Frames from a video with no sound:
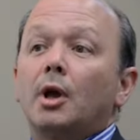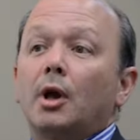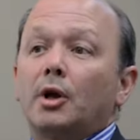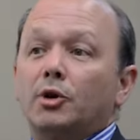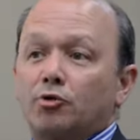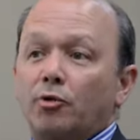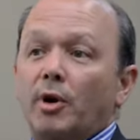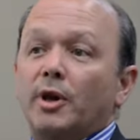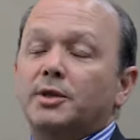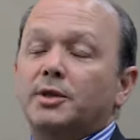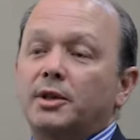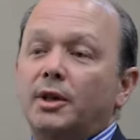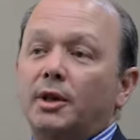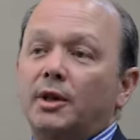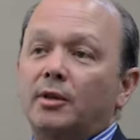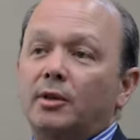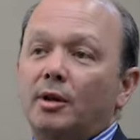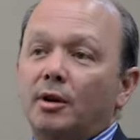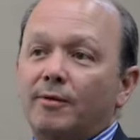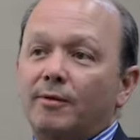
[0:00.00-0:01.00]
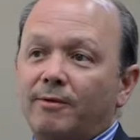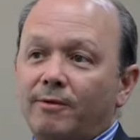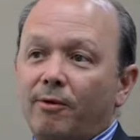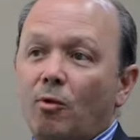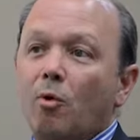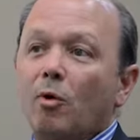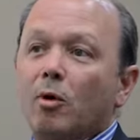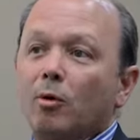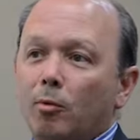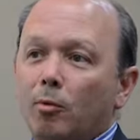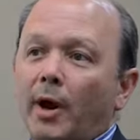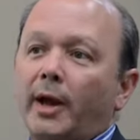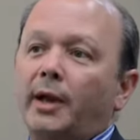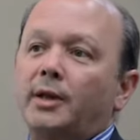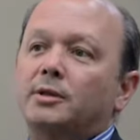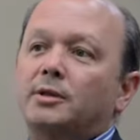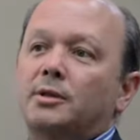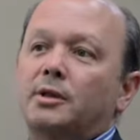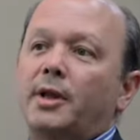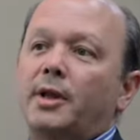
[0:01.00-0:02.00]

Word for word: addressing the four rights,